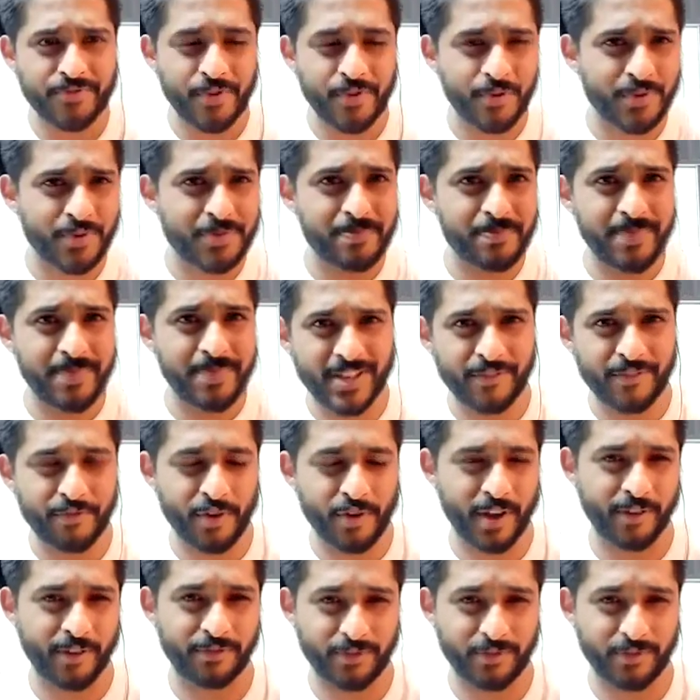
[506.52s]
was missing for
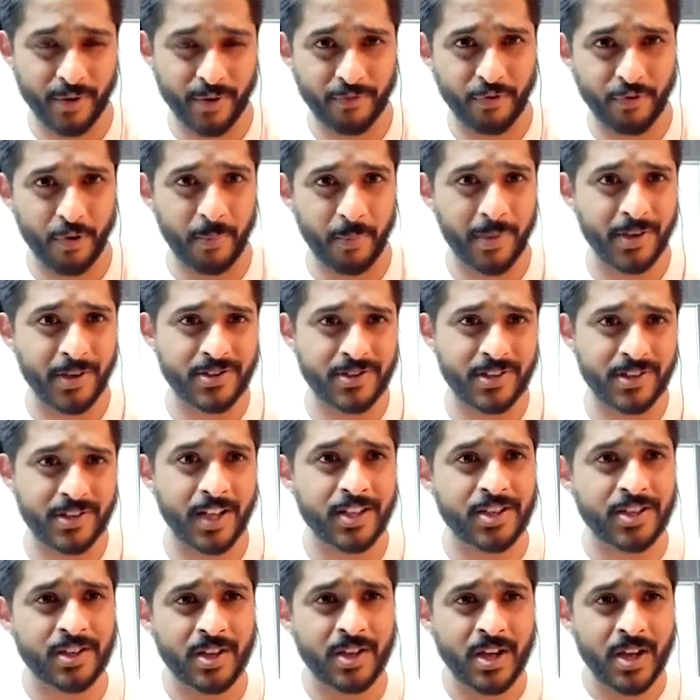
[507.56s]
like 3-4 months, and
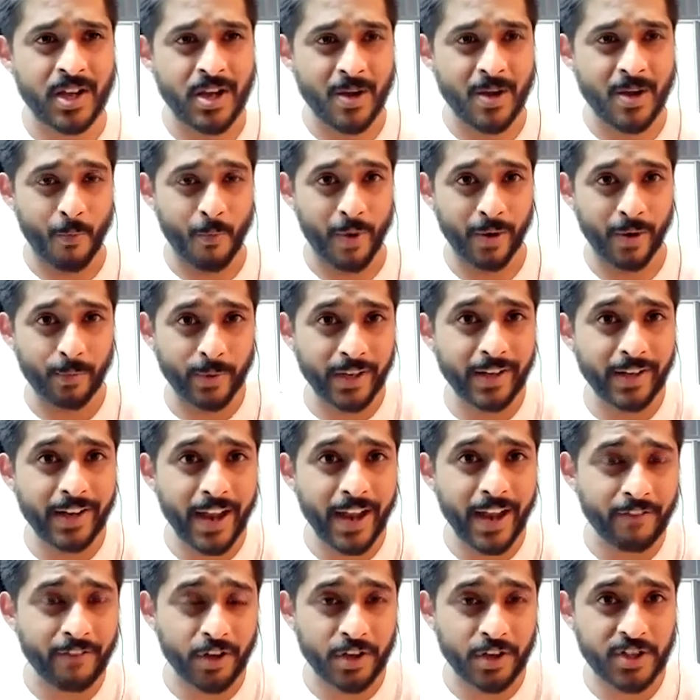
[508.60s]
that's when we didn't
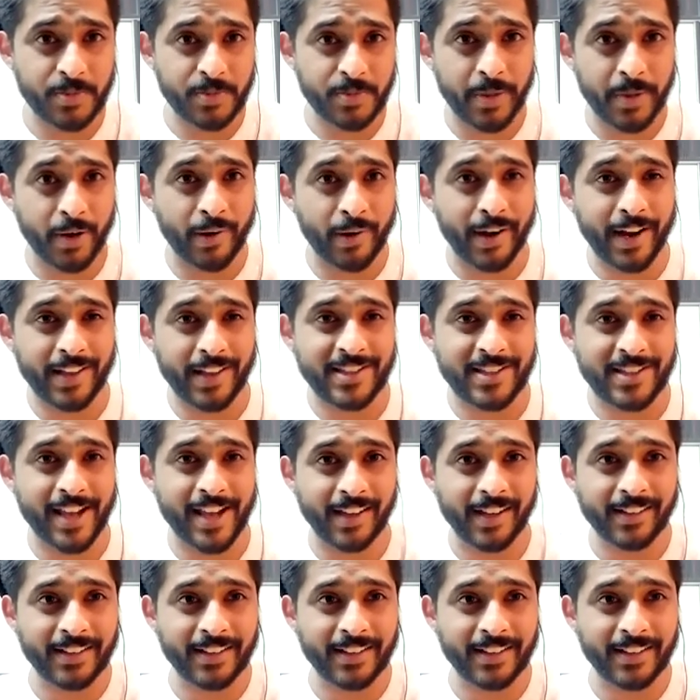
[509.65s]
have a spearhead attack.